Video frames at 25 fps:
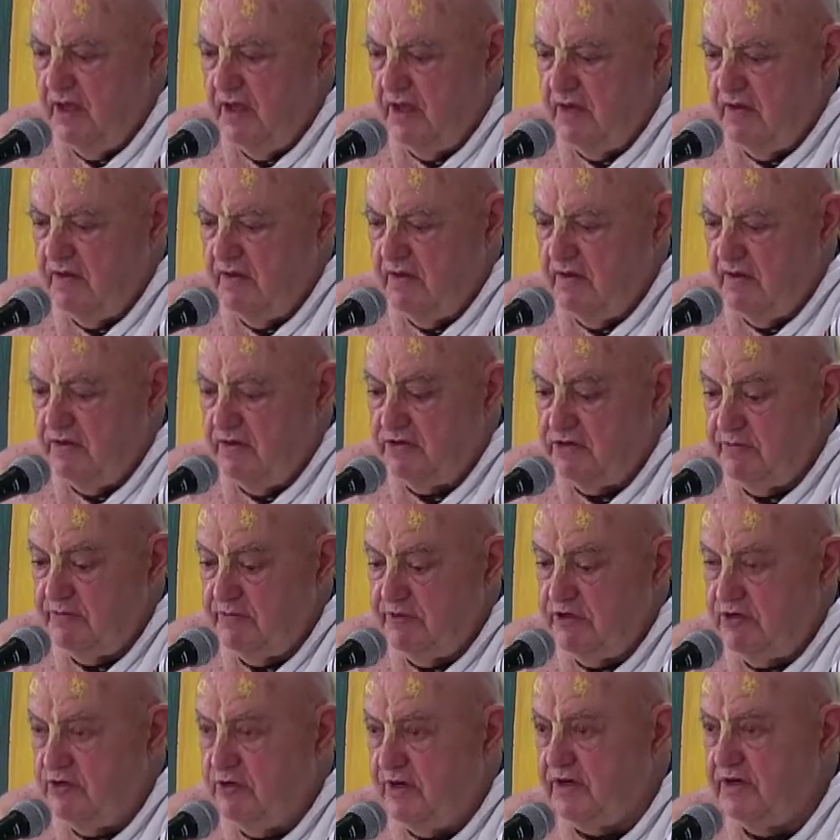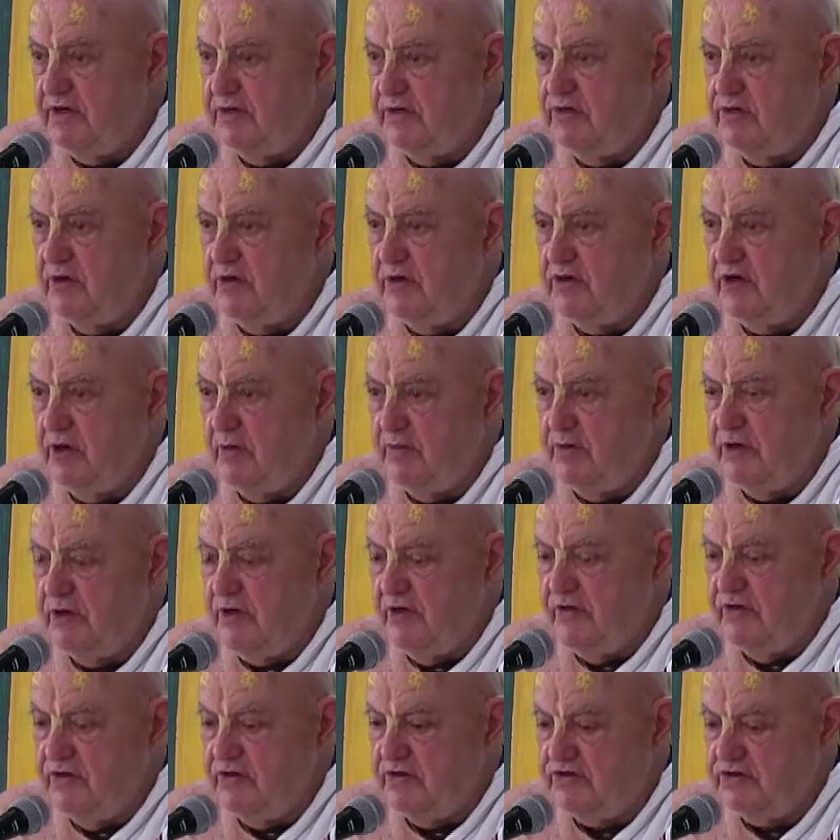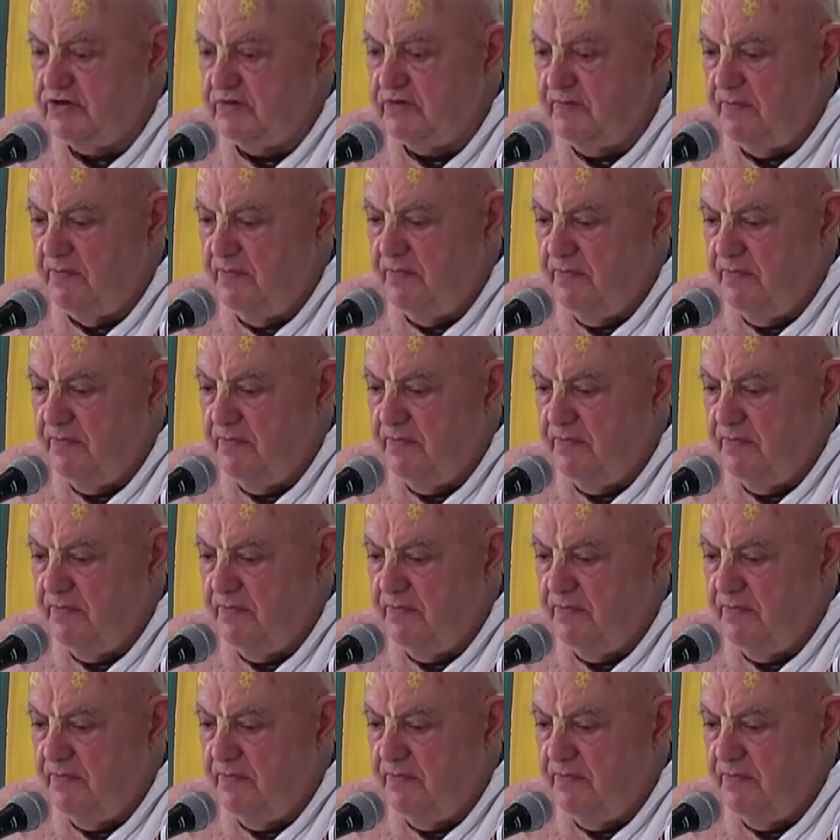uh, it should be directed towards helping others.